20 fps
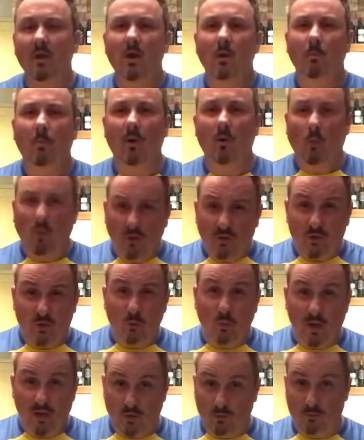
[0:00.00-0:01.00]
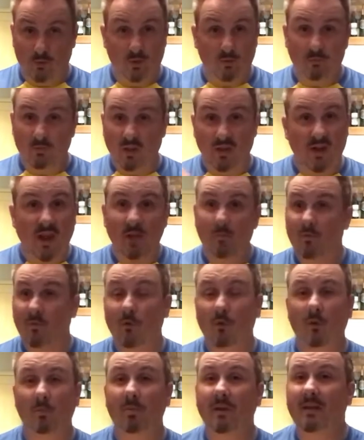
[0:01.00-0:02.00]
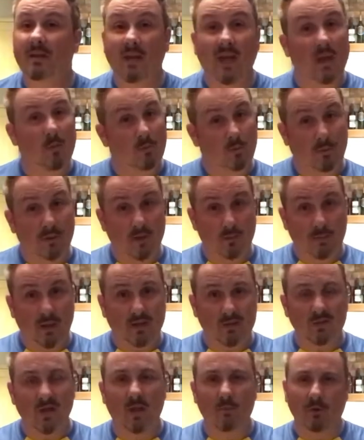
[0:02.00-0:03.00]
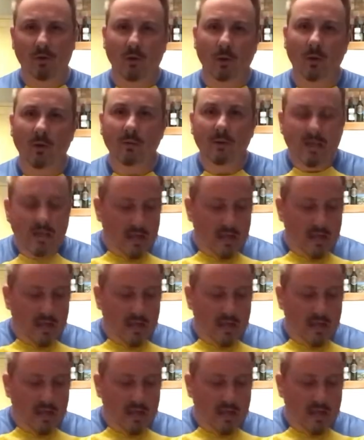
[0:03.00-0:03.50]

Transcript: But once a week, the night before a big game would be the best time to do it.